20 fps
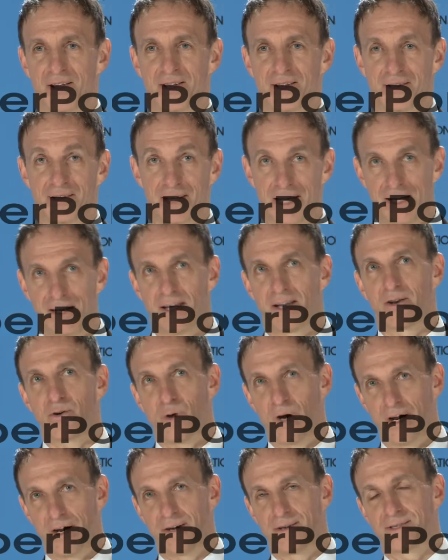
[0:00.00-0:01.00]
leading
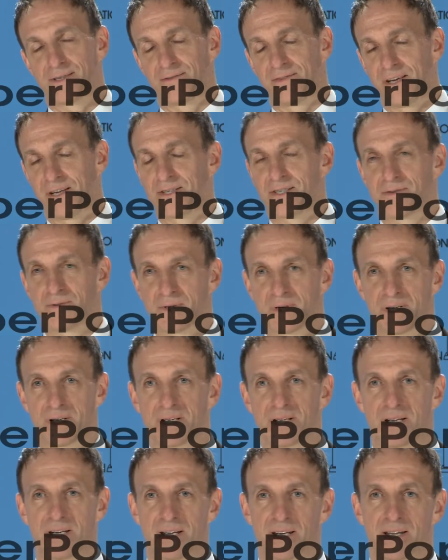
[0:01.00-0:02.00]
choirs eventually,
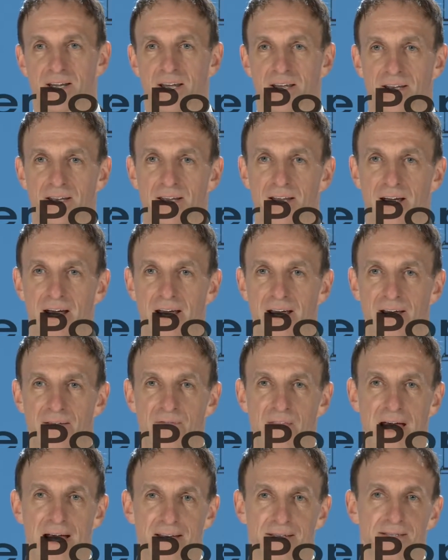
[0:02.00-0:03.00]
and and I had
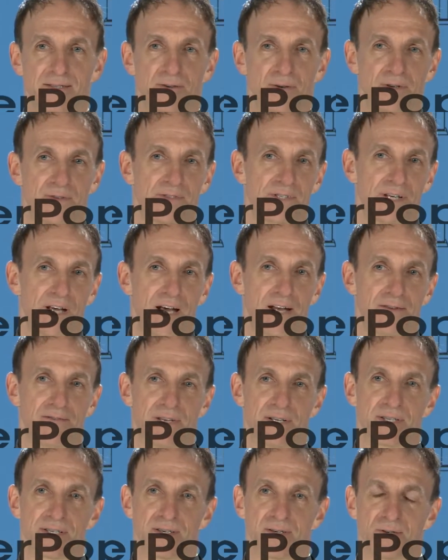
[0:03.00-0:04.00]
that sort of side of it
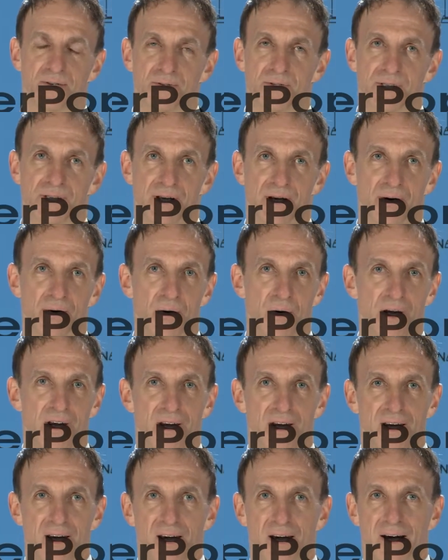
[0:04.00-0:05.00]
too, so.
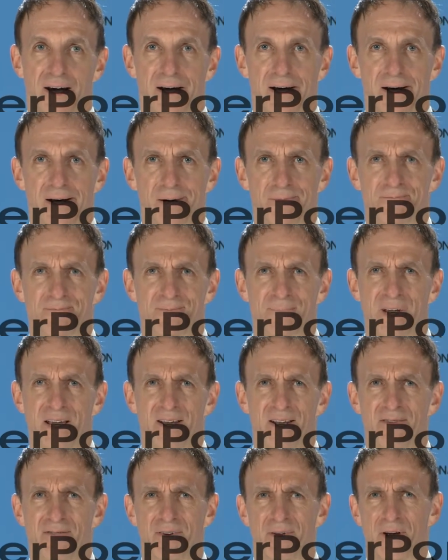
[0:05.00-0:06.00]
Um, kind
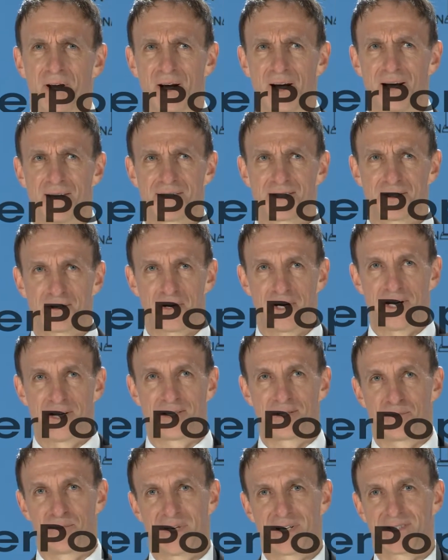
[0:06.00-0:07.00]
of a, a,
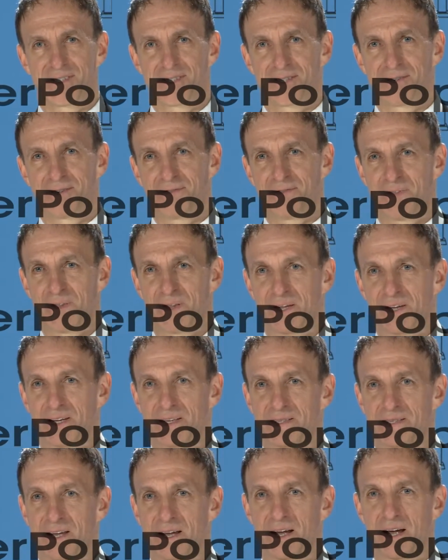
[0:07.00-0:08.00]
strange mixture of things.
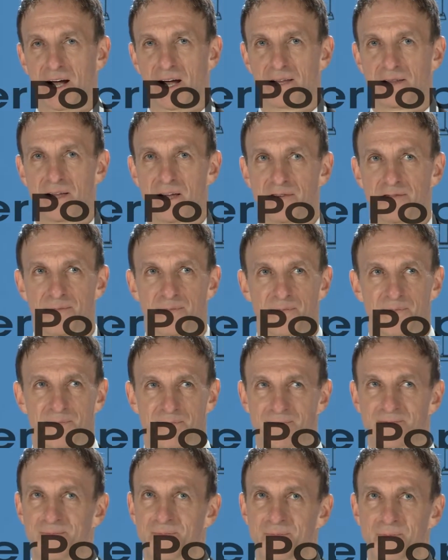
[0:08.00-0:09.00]
I, I, love
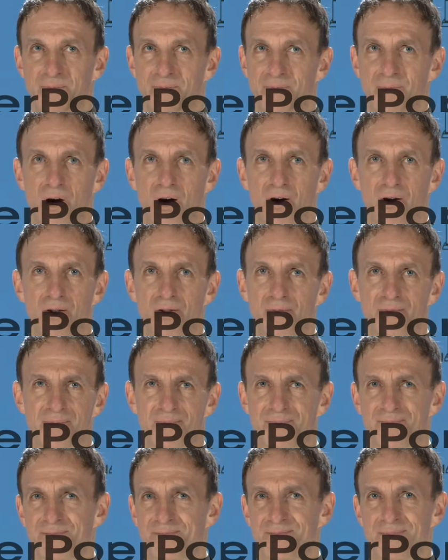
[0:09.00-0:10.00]
all
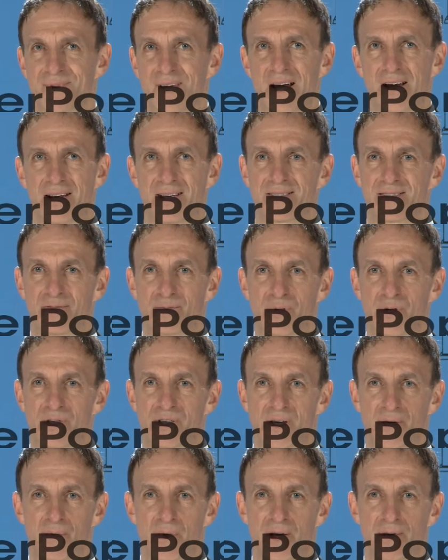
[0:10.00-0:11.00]
kinds of
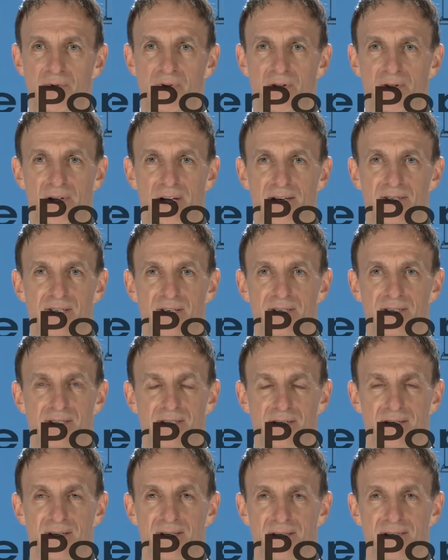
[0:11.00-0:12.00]
music. My collection is
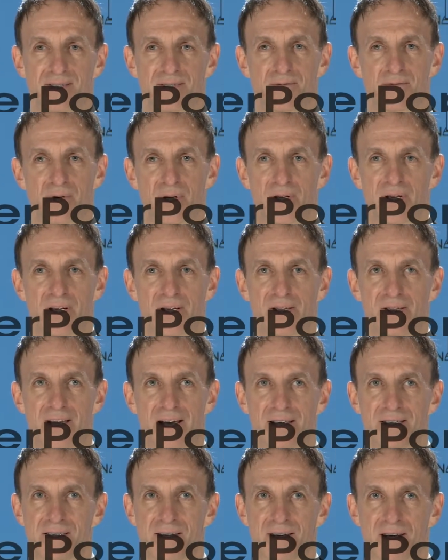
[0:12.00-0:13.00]
is really
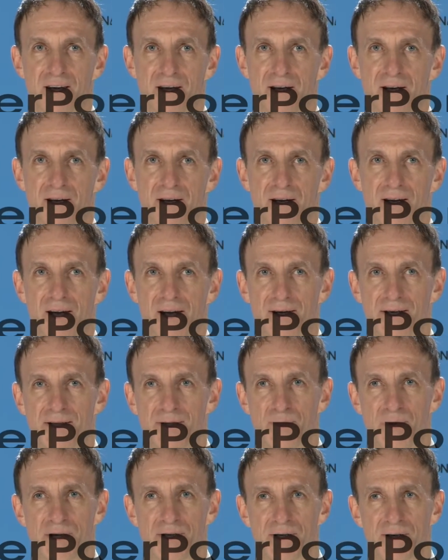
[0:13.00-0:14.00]
eclectic, and and
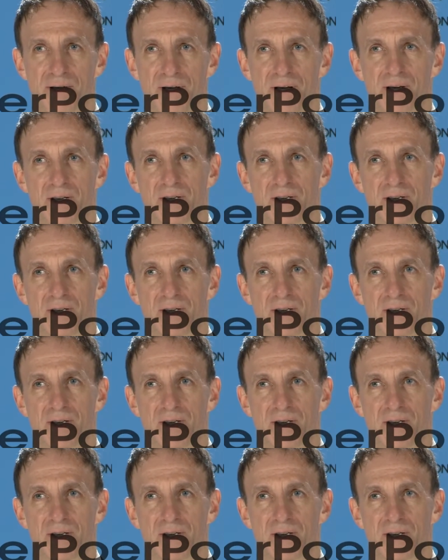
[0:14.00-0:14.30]
especially